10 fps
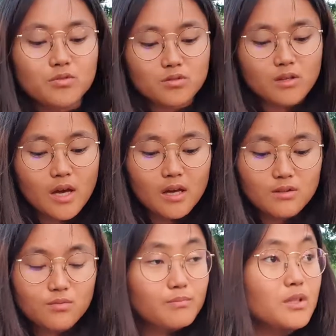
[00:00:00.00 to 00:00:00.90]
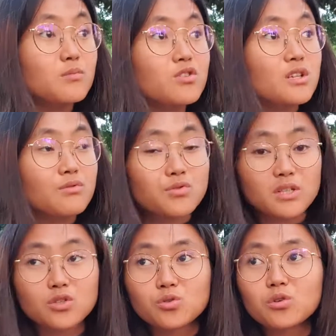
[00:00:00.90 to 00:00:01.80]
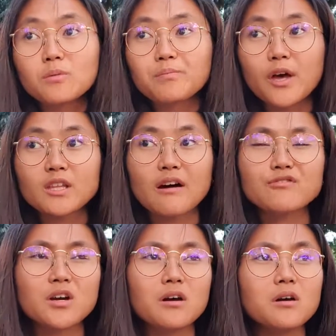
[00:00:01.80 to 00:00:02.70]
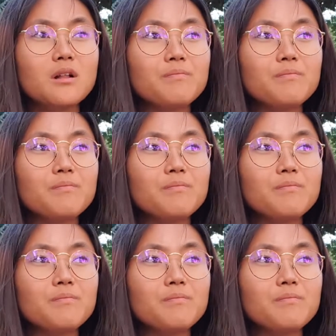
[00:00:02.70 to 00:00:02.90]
So yeah, but the music was really cool. And after,